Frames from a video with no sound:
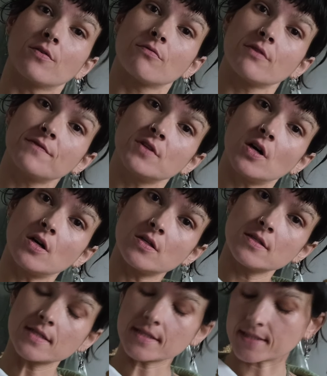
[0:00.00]
thrift
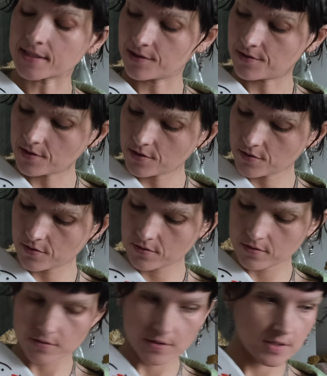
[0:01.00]
hauls to see
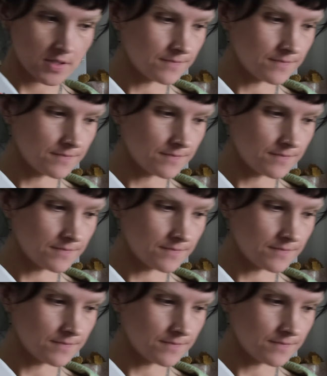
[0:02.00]
those.